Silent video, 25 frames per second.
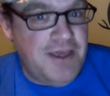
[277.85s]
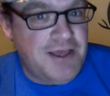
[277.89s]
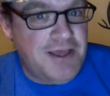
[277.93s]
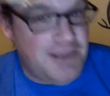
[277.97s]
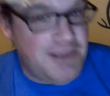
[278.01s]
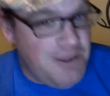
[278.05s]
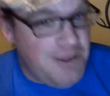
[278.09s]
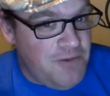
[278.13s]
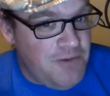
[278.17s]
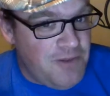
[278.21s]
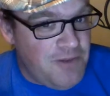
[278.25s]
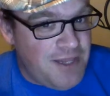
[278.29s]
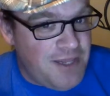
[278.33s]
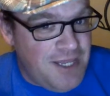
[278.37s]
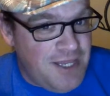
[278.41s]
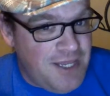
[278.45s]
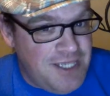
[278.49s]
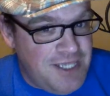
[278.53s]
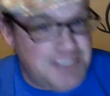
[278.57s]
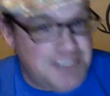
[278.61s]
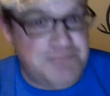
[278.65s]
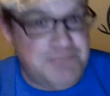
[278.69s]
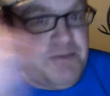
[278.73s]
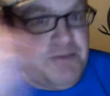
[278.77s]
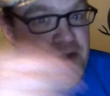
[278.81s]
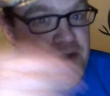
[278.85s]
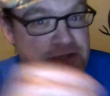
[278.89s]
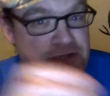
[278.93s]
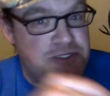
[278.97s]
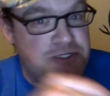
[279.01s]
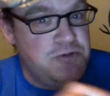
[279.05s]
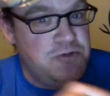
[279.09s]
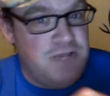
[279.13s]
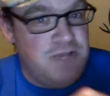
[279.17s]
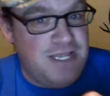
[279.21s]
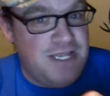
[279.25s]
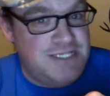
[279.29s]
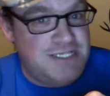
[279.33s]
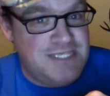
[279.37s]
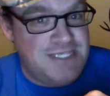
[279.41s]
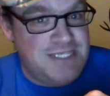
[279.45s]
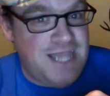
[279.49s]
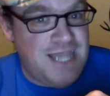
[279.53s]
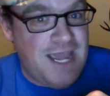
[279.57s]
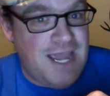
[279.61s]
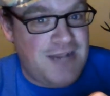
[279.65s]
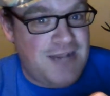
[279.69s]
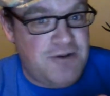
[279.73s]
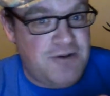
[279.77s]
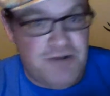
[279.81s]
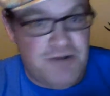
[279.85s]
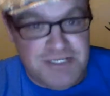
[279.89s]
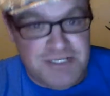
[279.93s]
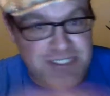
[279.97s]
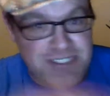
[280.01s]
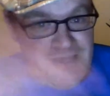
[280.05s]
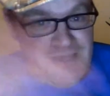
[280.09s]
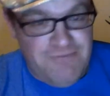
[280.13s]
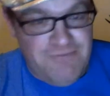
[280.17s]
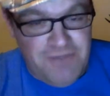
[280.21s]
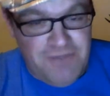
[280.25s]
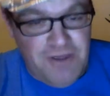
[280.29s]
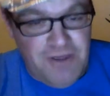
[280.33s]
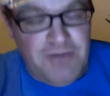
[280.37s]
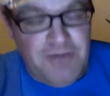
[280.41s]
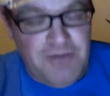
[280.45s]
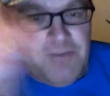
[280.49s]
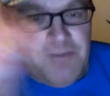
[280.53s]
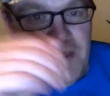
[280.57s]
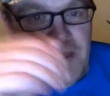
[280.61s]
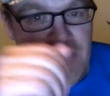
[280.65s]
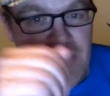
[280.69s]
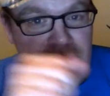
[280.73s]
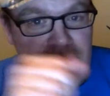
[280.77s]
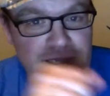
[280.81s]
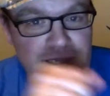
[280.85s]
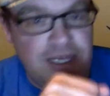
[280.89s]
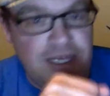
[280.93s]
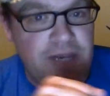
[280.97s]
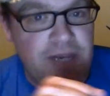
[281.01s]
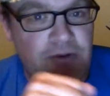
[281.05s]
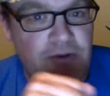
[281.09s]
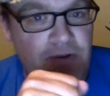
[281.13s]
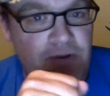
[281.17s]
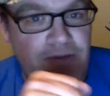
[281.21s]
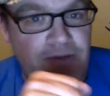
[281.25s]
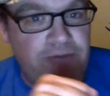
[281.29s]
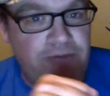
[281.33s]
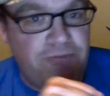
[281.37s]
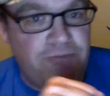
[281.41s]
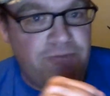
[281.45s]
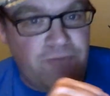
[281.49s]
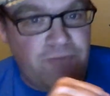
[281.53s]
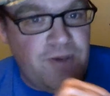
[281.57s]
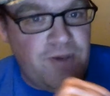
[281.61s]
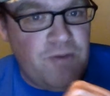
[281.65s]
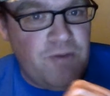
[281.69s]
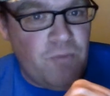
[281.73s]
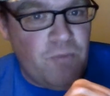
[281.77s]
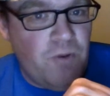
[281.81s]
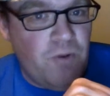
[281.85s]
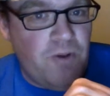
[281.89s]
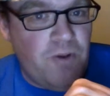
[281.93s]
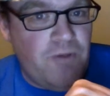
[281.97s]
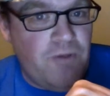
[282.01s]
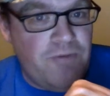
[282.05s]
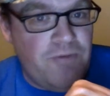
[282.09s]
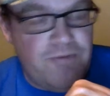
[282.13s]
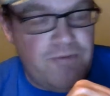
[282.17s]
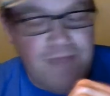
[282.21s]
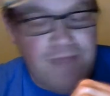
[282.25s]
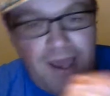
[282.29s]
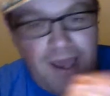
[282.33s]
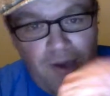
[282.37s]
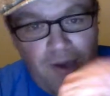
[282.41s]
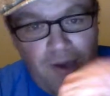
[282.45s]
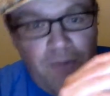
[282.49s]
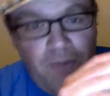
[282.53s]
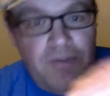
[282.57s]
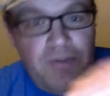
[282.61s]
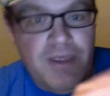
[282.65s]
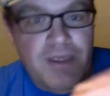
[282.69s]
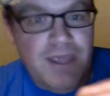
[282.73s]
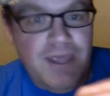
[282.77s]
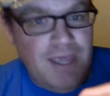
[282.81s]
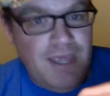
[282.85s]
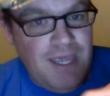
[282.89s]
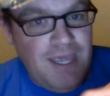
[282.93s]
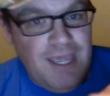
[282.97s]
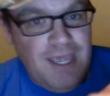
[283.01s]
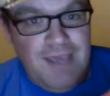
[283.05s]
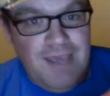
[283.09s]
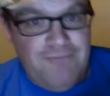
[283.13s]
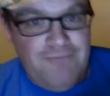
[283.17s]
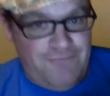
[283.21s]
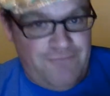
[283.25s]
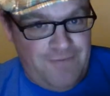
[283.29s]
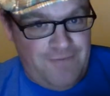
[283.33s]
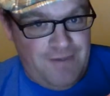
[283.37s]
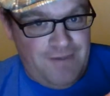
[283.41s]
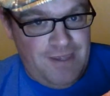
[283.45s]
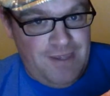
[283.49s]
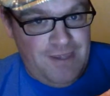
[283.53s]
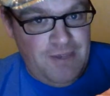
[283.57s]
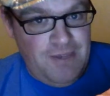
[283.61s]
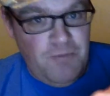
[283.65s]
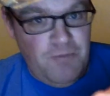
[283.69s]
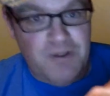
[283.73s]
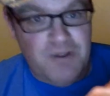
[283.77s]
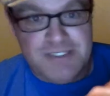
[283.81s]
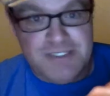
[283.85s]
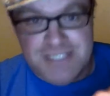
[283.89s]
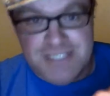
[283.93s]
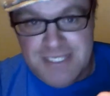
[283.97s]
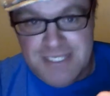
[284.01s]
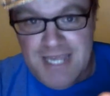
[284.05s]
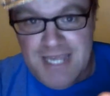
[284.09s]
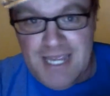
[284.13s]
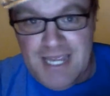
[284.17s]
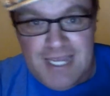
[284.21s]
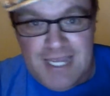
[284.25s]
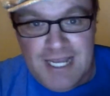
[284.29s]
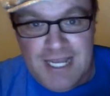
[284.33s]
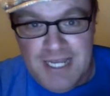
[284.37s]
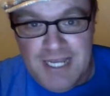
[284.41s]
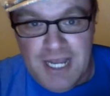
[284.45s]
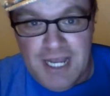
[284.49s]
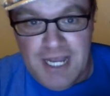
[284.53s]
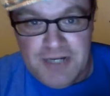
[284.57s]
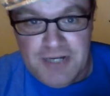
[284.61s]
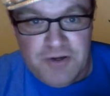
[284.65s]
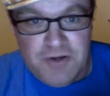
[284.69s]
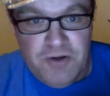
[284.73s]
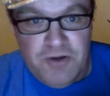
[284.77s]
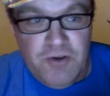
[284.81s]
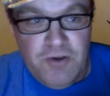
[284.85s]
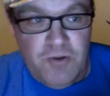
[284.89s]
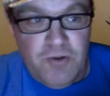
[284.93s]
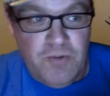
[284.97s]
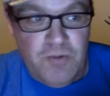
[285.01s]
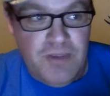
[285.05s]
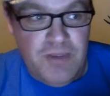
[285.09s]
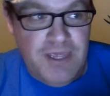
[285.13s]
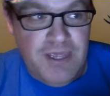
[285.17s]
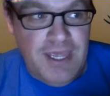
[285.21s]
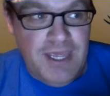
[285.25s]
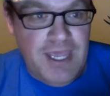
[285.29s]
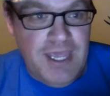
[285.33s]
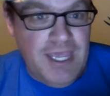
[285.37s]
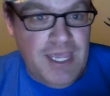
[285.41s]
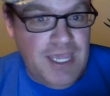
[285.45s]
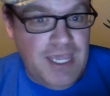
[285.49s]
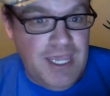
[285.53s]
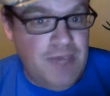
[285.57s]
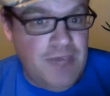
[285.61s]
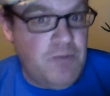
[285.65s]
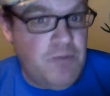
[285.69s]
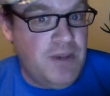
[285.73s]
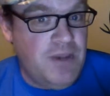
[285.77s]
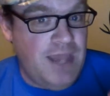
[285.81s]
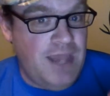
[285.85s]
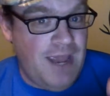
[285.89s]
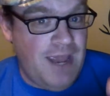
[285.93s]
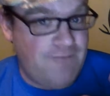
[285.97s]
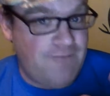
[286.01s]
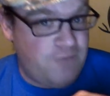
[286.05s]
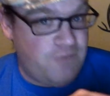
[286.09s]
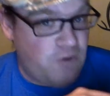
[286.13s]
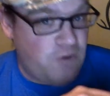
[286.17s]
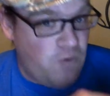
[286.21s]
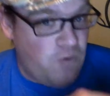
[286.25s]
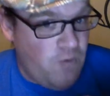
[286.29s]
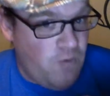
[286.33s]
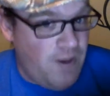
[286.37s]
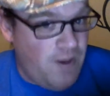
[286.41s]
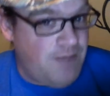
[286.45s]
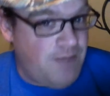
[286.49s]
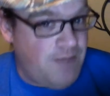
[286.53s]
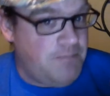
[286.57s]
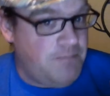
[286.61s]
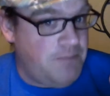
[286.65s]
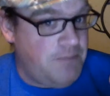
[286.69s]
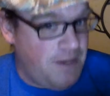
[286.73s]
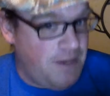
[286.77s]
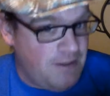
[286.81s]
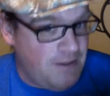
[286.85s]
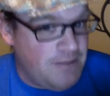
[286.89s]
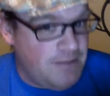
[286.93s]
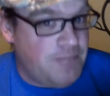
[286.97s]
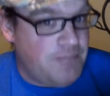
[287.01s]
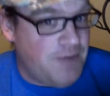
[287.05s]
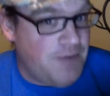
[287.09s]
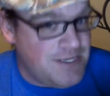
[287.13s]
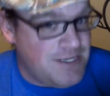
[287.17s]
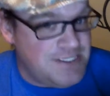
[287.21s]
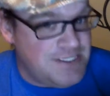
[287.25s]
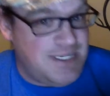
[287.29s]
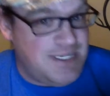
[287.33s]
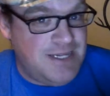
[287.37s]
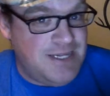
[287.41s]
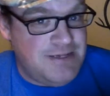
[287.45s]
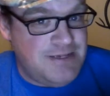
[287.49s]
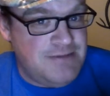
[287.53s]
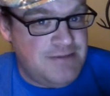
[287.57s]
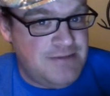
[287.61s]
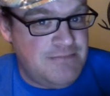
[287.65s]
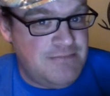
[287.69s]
Clearly, he's better suited as an actor instead of the leader of the free world. Now, if he was to take on Doctor Who, he would have to quit being the president.